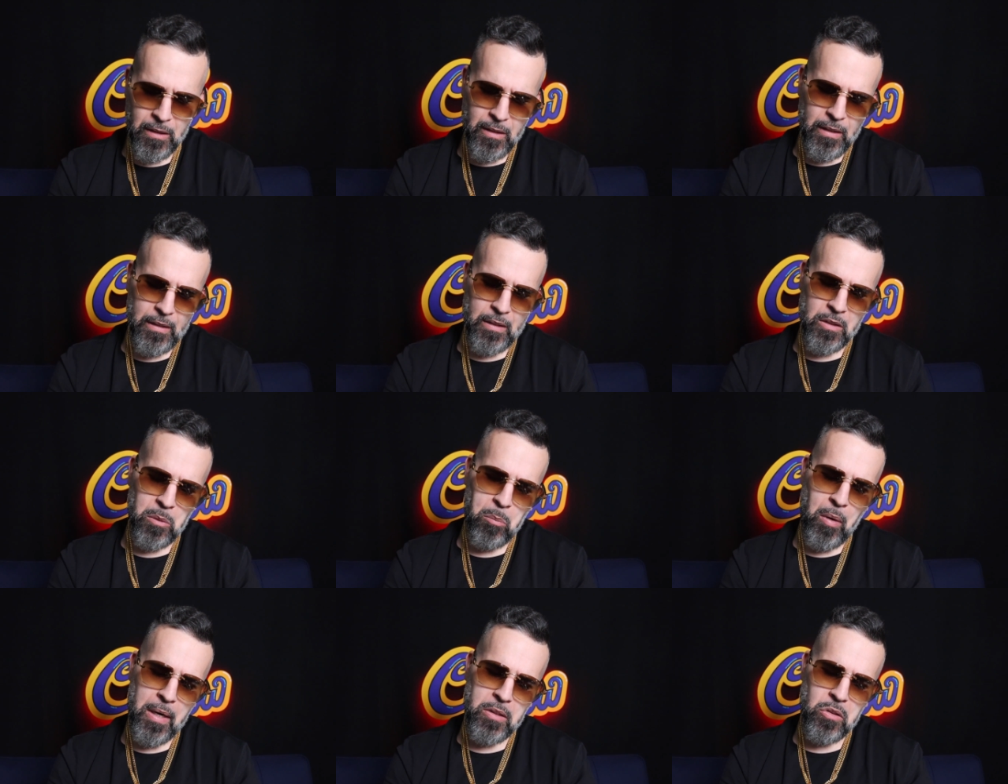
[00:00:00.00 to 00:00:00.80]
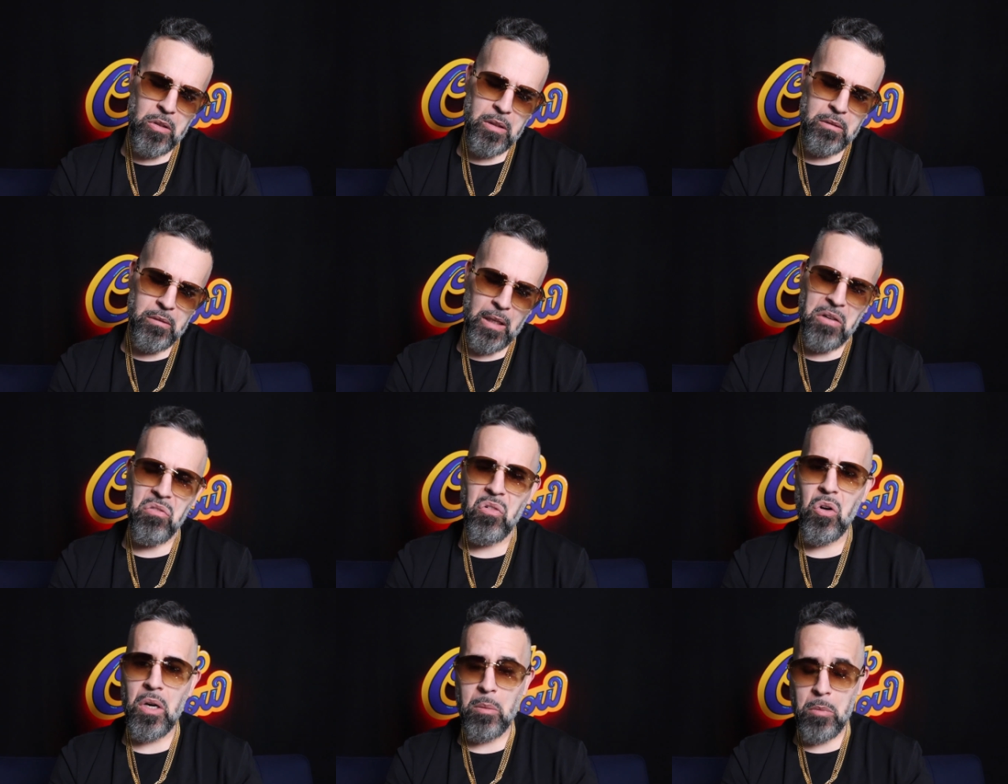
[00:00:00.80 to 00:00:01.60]
Is this a price on it? Like
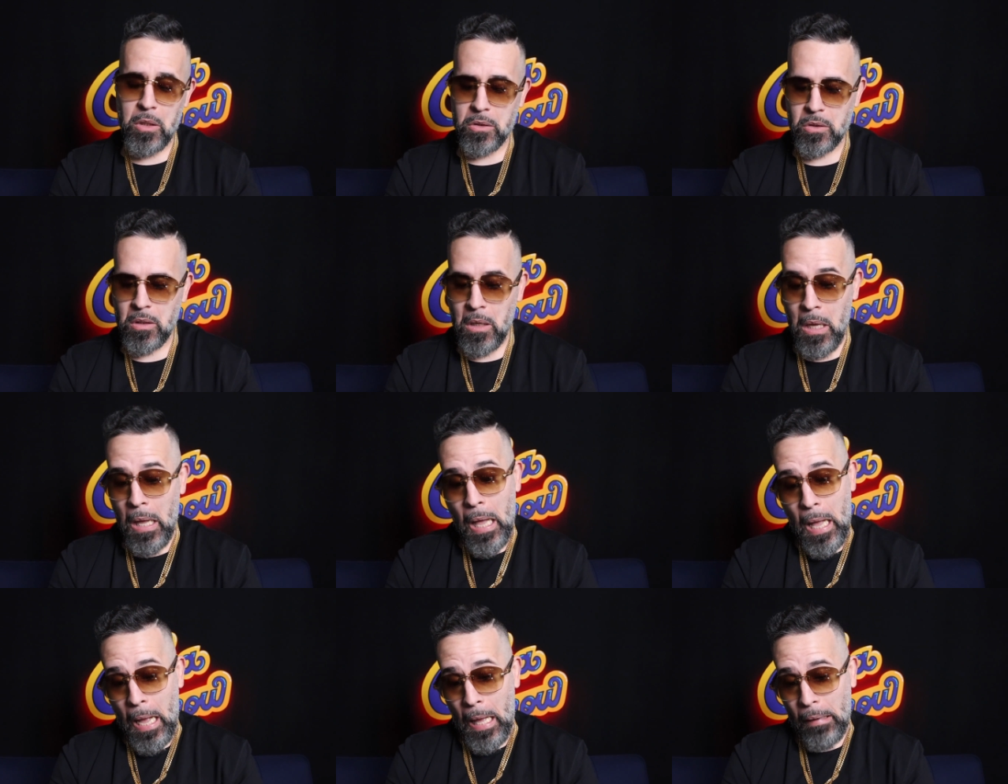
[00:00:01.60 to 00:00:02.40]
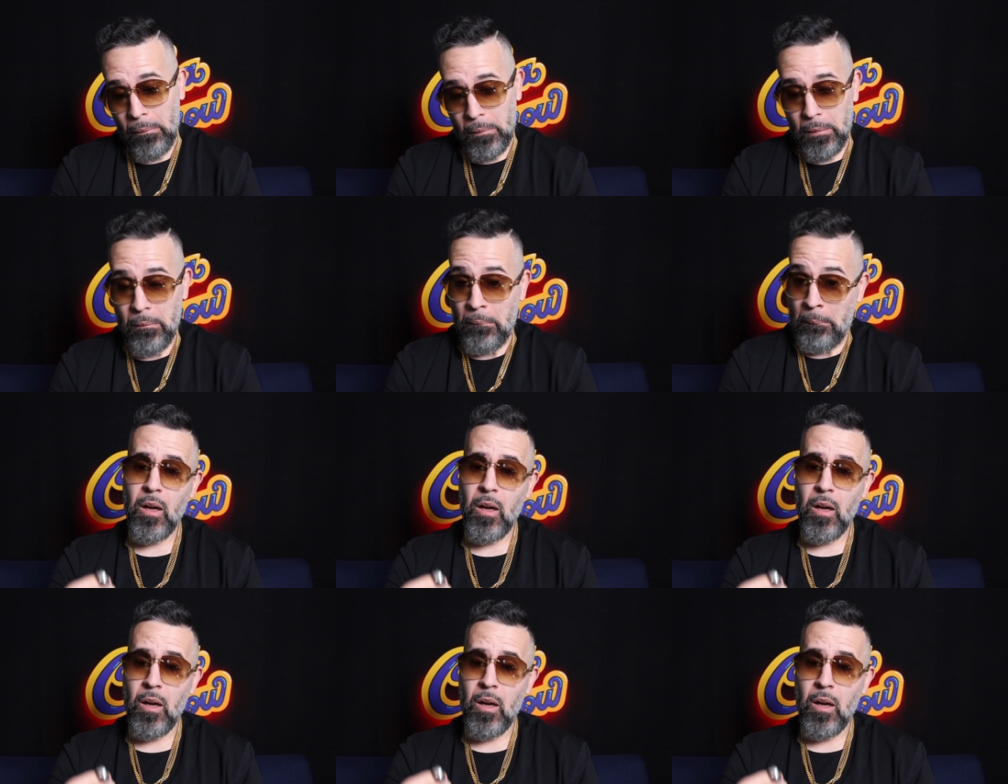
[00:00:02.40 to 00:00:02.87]
four hundred bucks? I don't know.